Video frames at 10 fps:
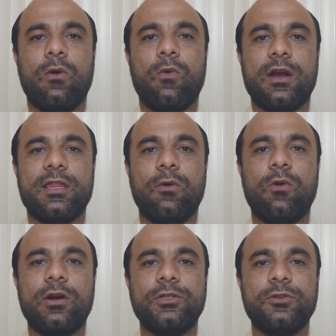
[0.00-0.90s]
what they
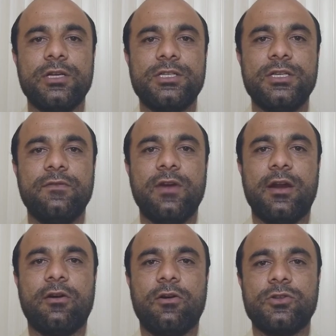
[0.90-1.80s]
want to achieve,
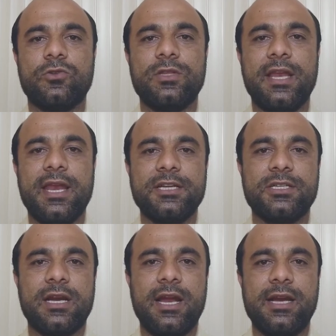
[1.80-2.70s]
and also the
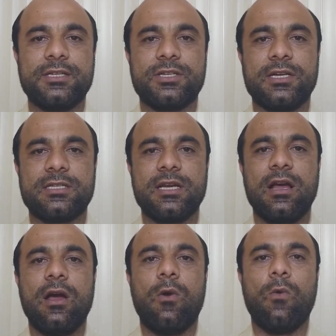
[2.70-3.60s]
national interest,
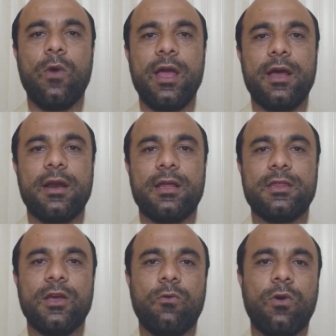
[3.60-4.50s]
where
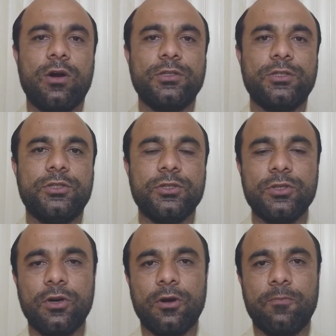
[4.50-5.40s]
they want to
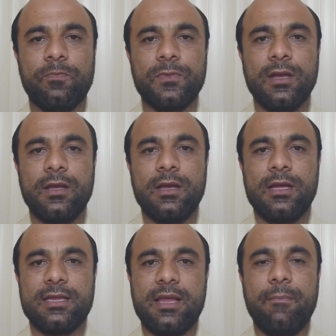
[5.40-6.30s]
go.
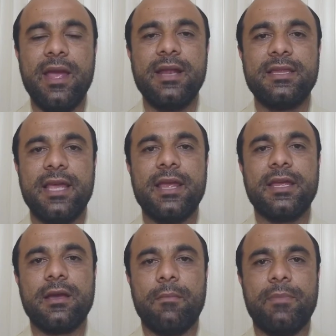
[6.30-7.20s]
The main
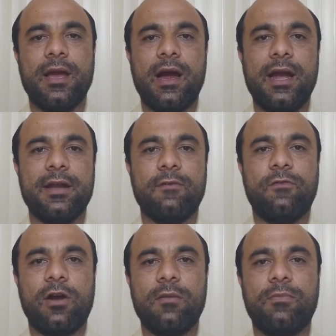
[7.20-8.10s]
thing behind
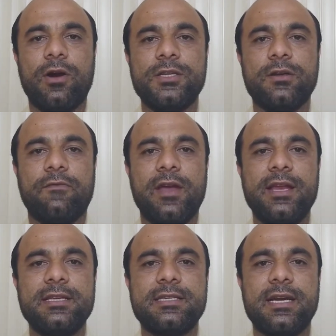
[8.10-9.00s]
foreign policy of
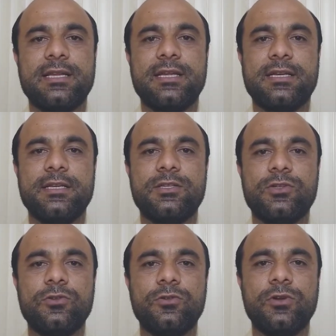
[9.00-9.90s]
any state, that is
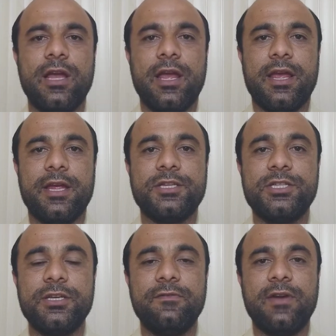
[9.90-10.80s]
to
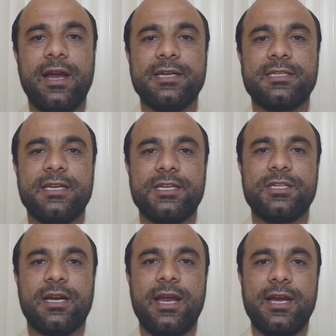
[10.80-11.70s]
achieve its
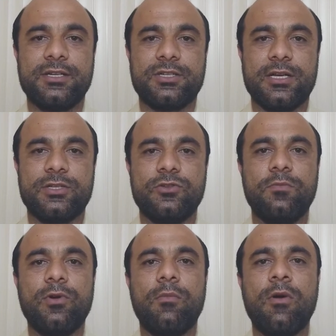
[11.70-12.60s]
national interest, to
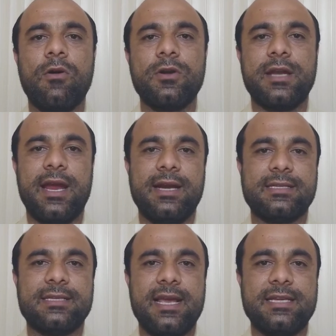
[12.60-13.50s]
promote
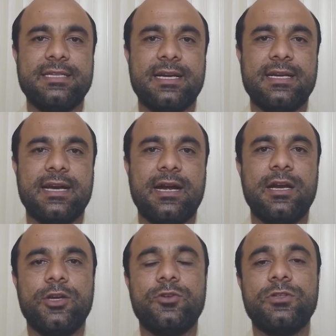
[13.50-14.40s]
its agenda,
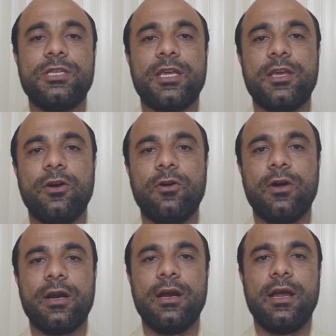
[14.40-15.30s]
to secure